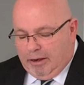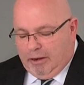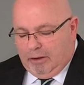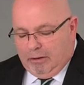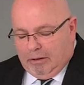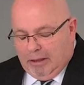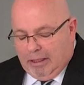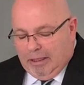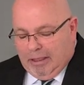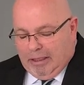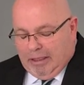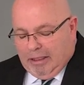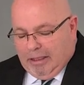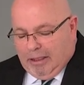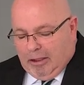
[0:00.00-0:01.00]
deal
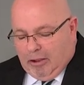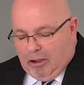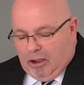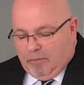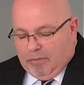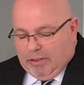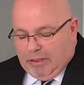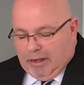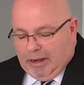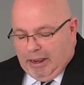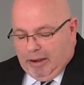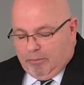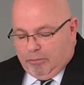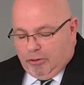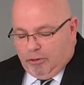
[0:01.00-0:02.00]
of other
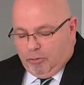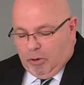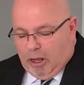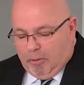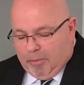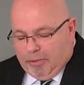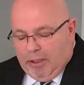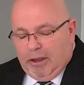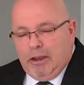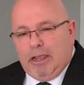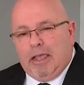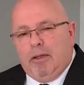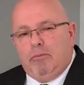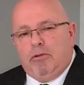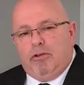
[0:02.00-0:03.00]
names as well. But then you
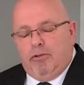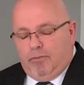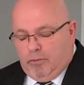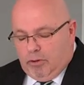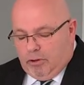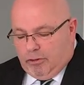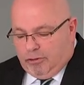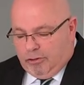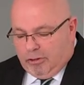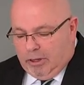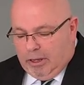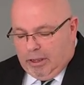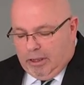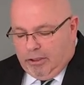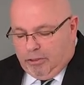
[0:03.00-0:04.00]
come to verse
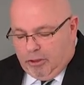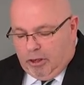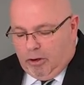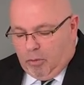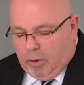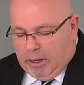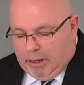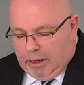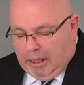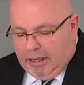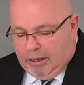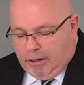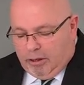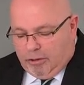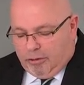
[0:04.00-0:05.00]
31. I'd
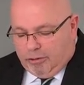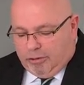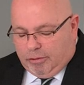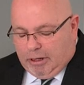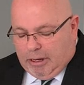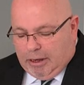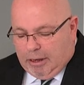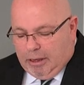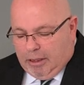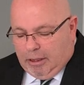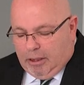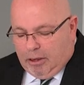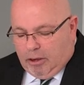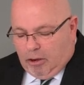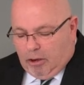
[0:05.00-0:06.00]
like you to just
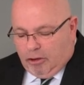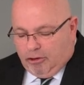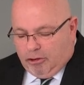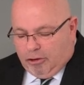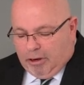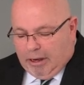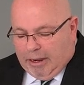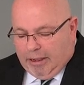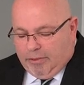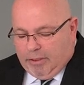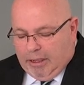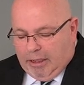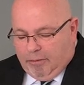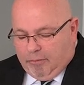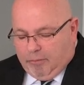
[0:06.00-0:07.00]
cast your eye
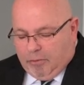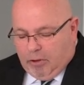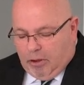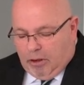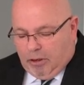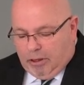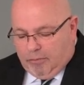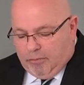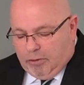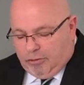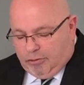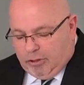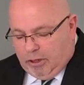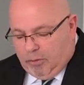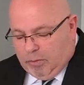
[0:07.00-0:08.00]
there. Look at verse
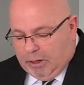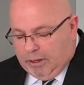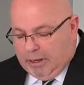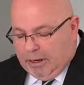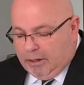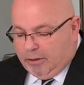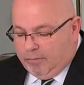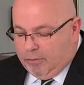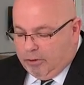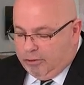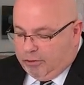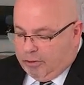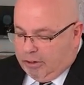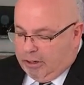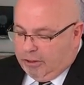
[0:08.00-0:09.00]
31 down to
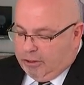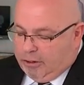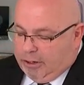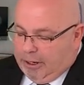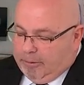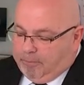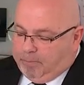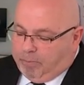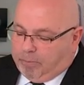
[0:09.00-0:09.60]
verse 33.